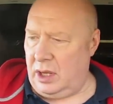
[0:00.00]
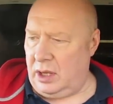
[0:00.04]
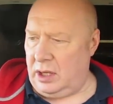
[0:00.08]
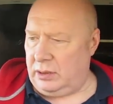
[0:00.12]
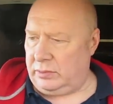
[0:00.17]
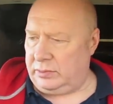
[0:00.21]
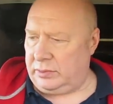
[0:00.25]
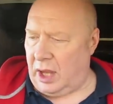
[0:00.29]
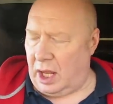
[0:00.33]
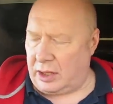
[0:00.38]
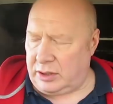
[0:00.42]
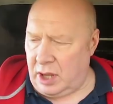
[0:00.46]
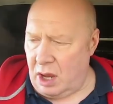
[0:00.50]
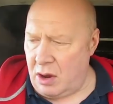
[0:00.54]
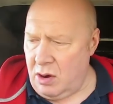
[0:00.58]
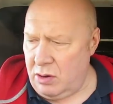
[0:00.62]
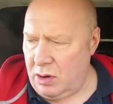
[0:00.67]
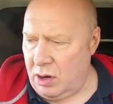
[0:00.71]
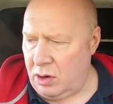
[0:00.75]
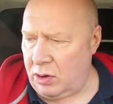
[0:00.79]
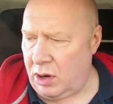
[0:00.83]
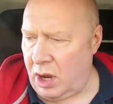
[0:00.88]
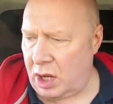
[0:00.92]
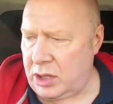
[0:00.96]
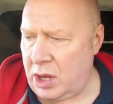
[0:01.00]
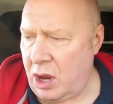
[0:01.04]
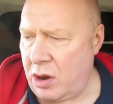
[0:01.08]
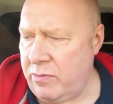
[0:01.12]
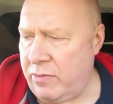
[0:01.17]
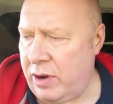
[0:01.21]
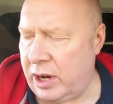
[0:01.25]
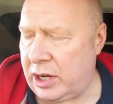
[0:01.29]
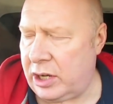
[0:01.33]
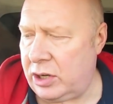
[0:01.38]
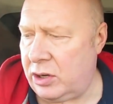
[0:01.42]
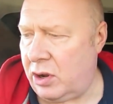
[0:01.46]
I don't know. I
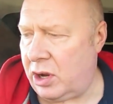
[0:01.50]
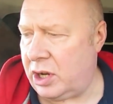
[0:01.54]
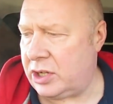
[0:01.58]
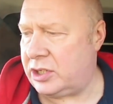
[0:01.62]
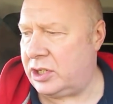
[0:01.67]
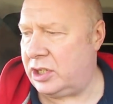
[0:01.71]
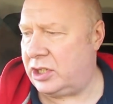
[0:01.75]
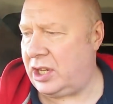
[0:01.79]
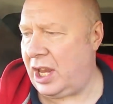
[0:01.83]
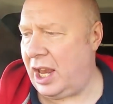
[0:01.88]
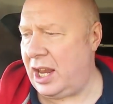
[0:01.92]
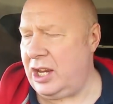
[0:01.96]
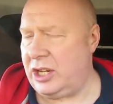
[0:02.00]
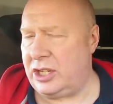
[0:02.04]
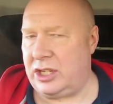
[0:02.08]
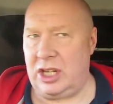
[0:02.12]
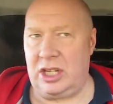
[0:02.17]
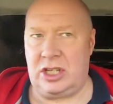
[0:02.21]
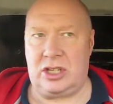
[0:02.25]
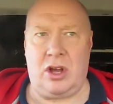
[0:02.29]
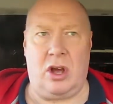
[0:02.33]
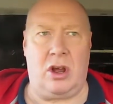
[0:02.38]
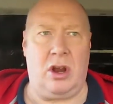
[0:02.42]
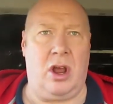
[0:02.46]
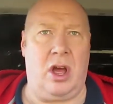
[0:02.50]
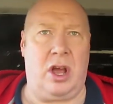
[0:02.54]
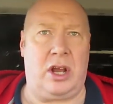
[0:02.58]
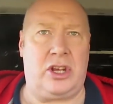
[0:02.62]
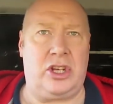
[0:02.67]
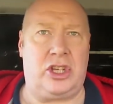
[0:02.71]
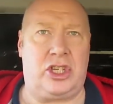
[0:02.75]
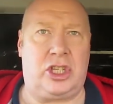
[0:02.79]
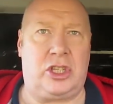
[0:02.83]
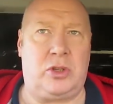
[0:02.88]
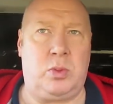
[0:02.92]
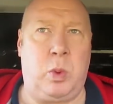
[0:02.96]
don't recognise the taste. It's got
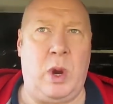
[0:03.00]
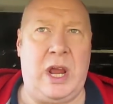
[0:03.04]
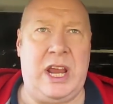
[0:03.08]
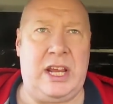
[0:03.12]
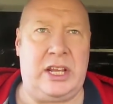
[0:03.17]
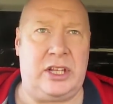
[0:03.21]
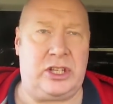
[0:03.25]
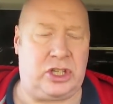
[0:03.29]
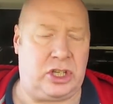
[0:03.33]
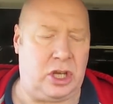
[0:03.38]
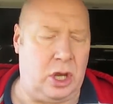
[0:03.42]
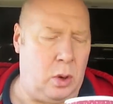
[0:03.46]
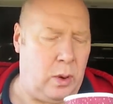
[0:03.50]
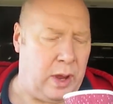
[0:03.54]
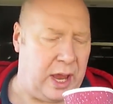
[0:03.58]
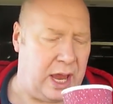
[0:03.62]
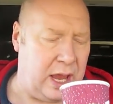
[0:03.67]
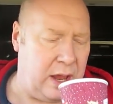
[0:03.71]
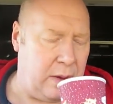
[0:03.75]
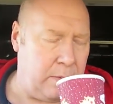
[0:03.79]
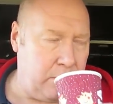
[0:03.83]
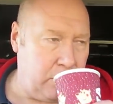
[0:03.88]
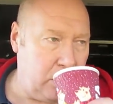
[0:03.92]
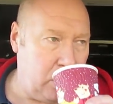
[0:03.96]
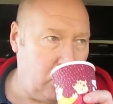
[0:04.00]
like a sweet to it.